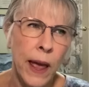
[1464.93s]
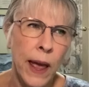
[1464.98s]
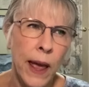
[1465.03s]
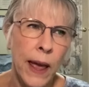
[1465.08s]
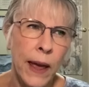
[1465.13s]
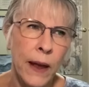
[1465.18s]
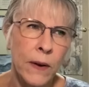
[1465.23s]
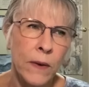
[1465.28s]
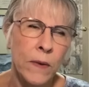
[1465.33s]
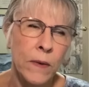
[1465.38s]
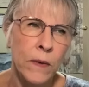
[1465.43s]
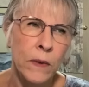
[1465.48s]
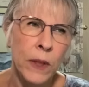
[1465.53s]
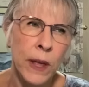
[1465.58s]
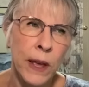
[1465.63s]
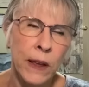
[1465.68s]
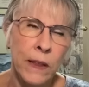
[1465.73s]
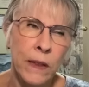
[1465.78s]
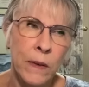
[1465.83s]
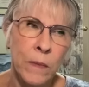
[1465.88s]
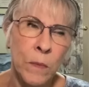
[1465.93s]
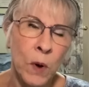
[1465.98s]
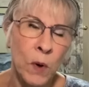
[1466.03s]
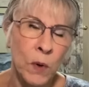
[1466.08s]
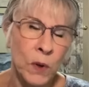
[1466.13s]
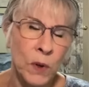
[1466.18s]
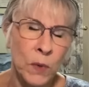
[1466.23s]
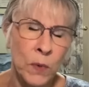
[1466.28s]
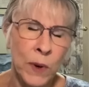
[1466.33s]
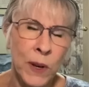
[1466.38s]
And like the
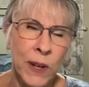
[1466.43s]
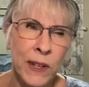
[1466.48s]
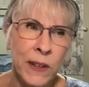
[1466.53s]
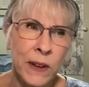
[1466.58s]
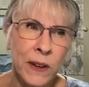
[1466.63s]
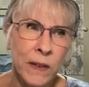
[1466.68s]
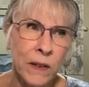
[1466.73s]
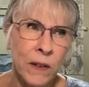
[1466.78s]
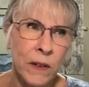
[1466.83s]
most recent